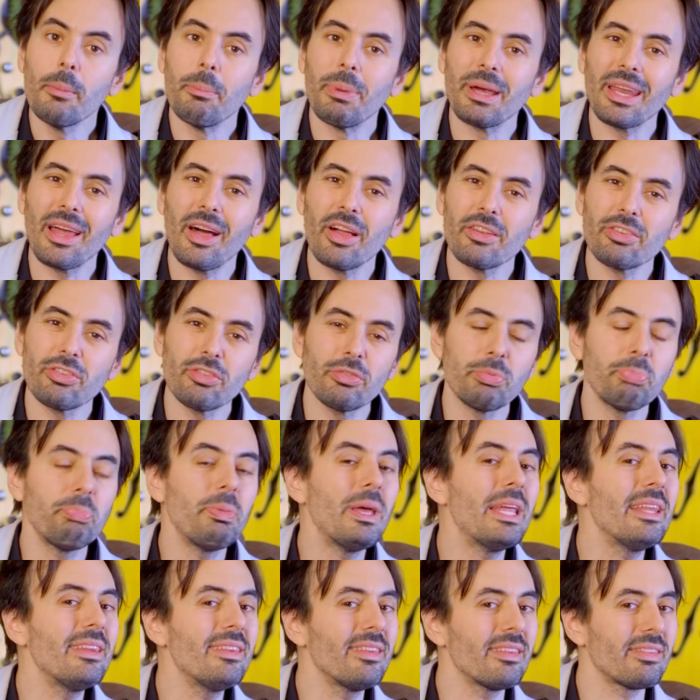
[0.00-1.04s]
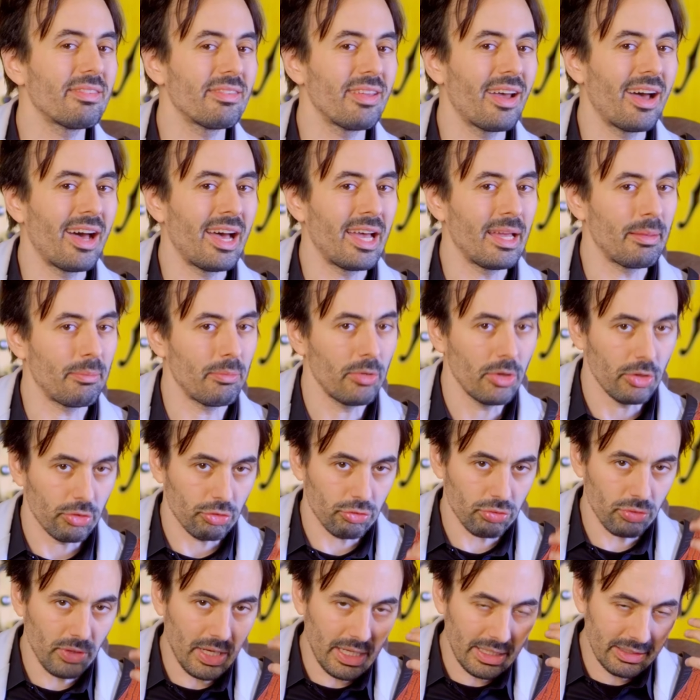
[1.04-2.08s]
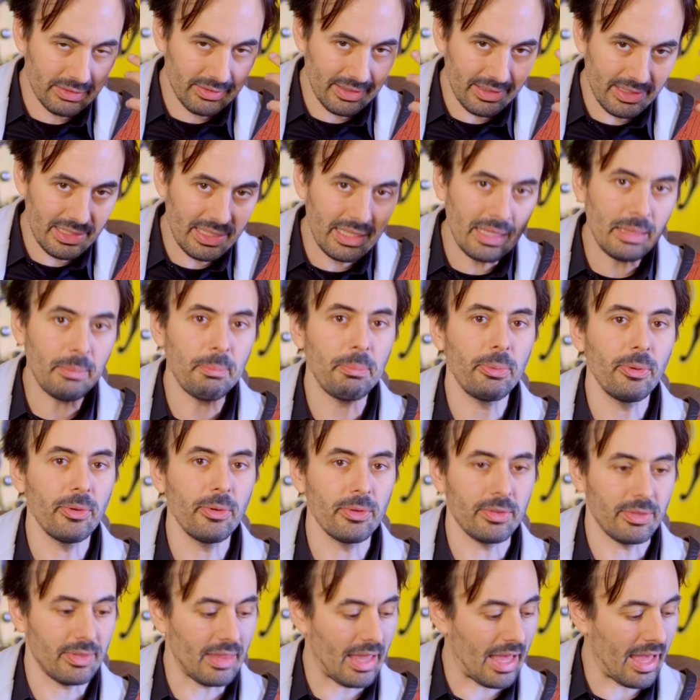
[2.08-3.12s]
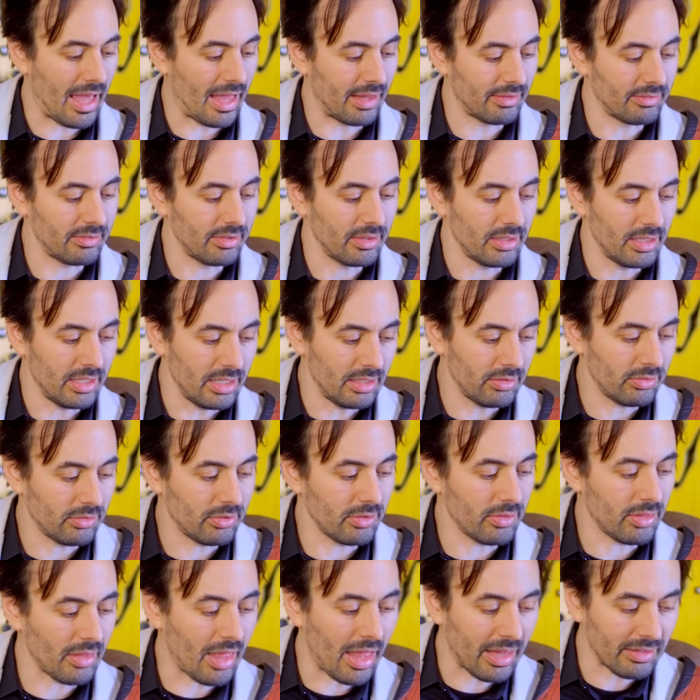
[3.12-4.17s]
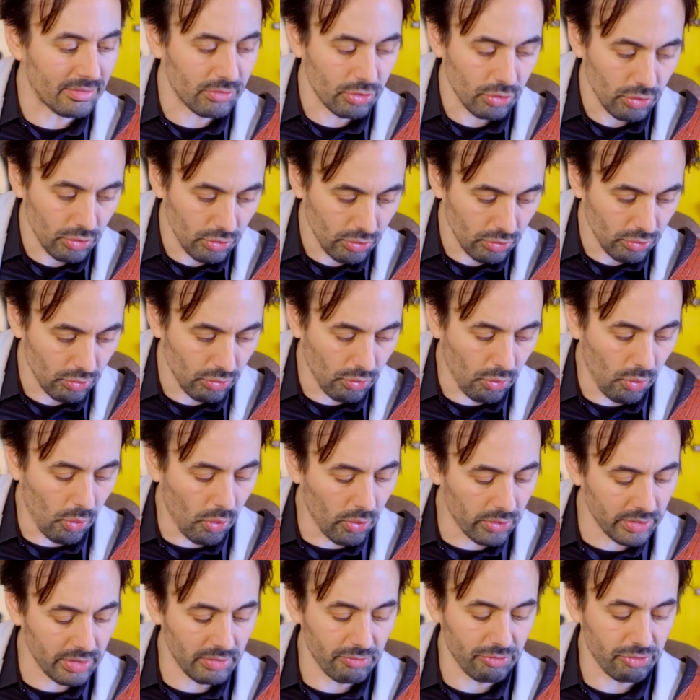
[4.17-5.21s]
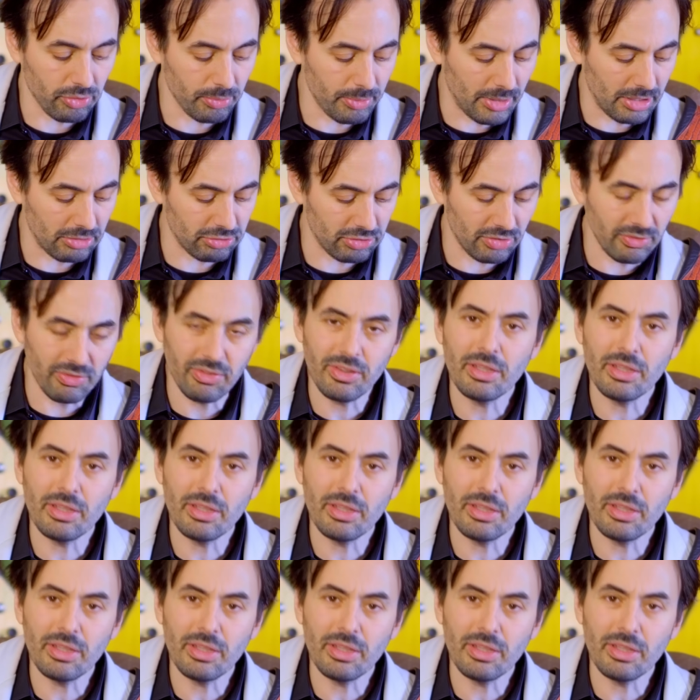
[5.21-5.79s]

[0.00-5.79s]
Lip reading: But I'll spend the time trying to input that into that chord information.